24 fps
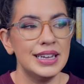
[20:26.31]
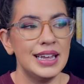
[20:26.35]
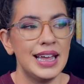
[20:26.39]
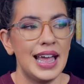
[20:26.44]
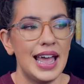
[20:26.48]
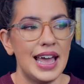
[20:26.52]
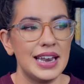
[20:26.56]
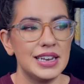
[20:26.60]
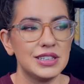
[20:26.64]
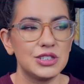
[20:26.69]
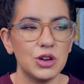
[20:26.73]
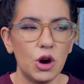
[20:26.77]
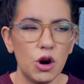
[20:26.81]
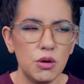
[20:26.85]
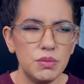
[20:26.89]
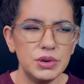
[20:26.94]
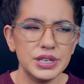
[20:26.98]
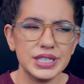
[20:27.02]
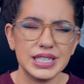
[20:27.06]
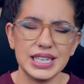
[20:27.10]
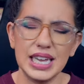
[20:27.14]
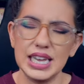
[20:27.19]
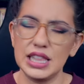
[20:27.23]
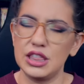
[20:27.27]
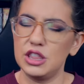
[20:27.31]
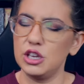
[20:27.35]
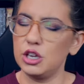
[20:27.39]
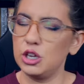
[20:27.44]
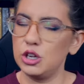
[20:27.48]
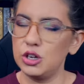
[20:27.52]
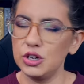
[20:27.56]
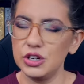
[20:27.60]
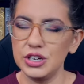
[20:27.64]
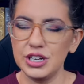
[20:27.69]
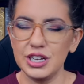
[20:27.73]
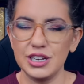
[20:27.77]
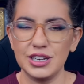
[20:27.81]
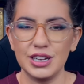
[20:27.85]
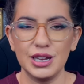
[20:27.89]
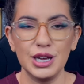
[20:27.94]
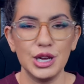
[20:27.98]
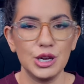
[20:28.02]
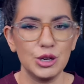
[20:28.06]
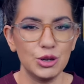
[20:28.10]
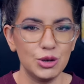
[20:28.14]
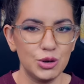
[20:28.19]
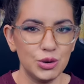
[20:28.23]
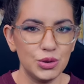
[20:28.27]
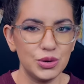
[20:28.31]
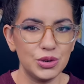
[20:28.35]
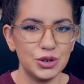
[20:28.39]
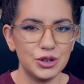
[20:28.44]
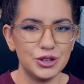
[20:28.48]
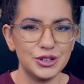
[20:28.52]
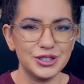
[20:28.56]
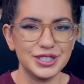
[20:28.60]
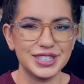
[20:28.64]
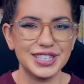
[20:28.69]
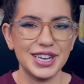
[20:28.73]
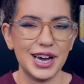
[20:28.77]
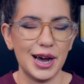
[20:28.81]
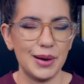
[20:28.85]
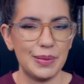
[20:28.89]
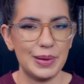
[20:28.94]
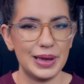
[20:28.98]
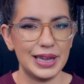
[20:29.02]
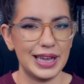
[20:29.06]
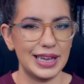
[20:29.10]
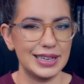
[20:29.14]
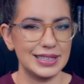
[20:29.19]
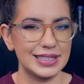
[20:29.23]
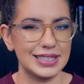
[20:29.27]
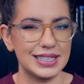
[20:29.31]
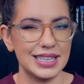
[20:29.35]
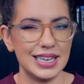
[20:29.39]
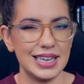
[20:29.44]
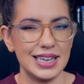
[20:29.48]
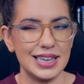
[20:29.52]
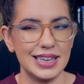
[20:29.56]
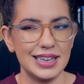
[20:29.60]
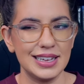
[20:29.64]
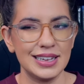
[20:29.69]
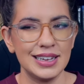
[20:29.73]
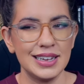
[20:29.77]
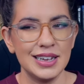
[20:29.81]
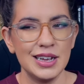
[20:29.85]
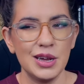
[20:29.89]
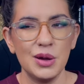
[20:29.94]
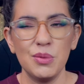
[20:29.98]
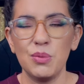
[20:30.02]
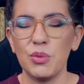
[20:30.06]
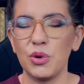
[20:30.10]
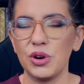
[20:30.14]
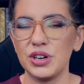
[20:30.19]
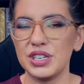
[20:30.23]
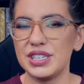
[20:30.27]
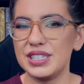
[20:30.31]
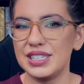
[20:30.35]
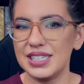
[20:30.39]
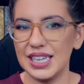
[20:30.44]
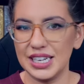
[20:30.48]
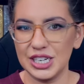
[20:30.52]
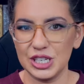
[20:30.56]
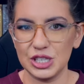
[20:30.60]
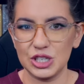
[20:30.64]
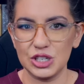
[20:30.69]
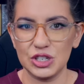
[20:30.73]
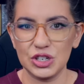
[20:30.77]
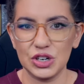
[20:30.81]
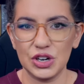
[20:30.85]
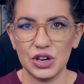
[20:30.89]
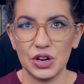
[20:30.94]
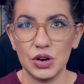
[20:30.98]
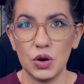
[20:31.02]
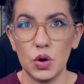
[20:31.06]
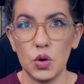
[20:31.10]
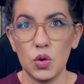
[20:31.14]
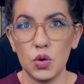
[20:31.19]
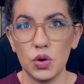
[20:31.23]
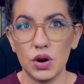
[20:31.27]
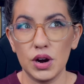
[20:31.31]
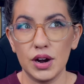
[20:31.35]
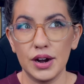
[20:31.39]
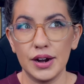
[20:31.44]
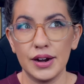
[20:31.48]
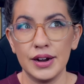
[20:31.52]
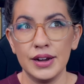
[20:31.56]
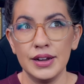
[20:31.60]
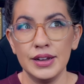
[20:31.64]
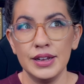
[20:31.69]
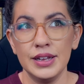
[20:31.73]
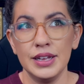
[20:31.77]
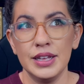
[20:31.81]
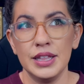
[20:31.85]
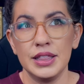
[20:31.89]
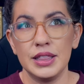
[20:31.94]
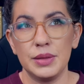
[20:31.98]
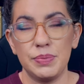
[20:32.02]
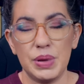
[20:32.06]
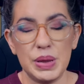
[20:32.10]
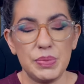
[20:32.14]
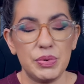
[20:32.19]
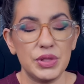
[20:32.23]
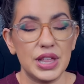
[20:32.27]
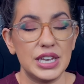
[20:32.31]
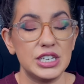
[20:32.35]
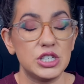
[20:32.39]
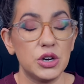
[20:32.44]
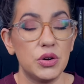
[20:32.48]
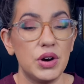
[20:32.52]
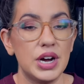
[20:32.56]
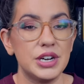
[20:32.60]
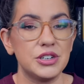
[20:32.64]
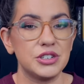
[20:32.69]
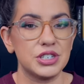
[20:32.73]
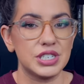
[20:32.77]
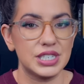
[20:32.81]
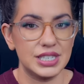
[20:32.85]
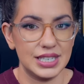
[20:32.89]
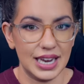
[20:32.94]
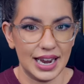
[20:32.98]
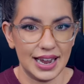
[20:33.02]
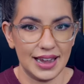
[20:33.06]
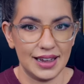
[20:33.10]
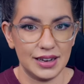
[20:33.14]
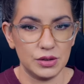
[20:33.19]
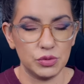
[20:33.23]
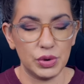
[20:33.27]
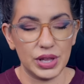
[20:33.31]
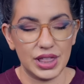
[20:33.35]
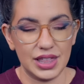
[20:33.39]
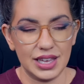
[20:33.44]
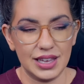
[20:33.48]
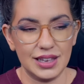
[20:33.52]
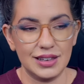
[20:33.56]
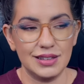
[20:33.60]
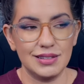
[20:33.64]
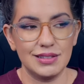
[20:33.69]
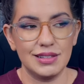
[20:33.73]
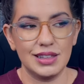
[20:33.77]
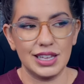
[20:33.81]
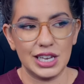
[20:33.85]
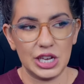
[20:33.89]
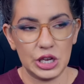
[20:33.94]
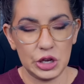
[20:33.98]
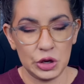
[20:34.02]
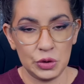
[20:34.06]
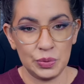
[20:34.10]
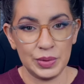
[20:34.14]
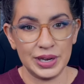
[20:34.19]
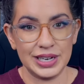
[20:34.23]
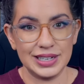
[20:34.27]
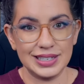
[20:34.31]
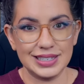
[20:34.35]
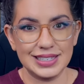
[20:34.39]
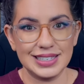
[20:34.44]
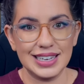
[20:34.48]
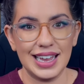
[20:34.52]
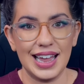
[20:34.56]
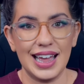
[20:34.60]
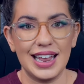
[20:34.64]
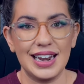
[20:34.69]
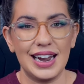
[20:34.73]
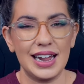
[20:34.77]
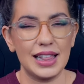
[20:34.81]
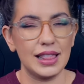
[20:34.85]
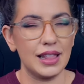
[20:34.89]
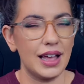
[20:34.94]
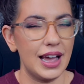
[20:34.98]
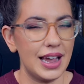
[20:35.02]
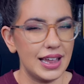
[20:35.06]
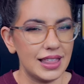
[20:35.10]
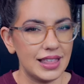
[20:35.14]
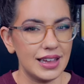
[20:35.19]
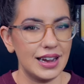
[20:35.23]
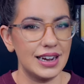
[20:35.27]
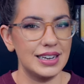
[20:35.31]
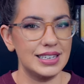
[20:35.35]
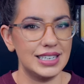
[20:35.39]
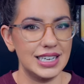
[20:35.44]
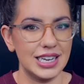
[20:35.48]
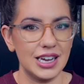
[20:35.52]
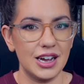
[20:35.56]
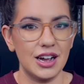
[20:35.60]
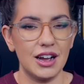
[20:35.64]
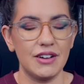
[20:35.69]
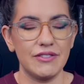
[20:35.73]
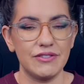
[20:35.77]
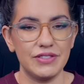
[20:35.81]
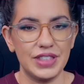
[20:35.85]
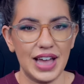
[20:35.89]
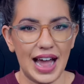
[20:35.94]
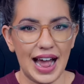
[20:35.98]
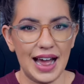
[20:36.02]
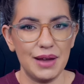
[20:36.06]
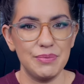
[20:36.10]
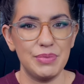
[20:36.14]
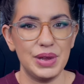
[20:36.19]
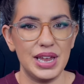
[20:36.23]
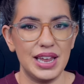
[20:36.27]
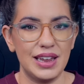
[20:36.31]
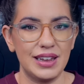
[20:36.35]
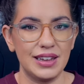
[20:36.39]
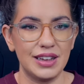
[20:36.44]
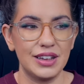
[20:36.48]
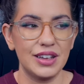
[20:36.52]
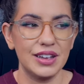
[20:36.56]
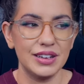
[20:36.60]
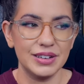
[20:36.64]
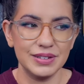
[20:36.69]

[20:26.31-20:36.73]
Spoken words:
And it's almost like the good ghouls up against the more sinister, or the people that don't understand within the humans. And I like the idea of that being